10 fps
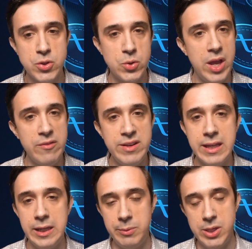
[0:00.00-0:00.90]
So you have an
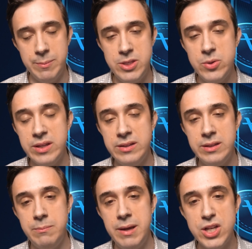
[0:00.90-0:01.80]
equilibrium, and you
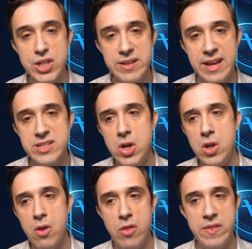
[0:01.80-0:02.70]
can imagine that
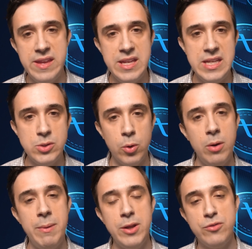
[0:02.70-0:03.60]
the
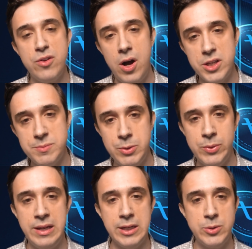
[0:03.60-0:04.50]
total amount of cost
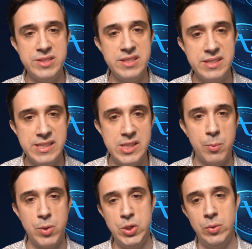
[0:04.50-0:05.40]
between electricity,
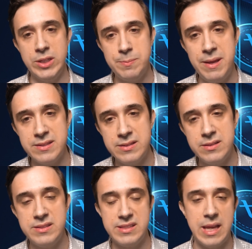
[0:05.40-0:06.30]
operational
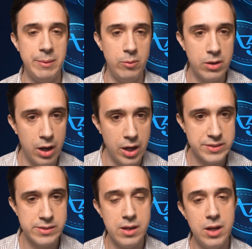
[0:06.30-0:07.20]
expenses, capital
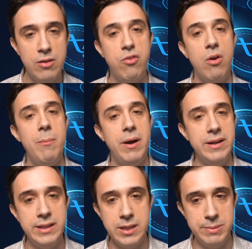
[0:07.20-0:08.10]
cost for
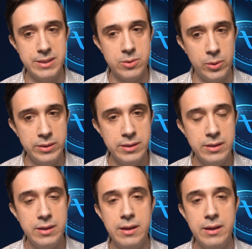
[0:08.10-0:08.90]
mining in Bitcoin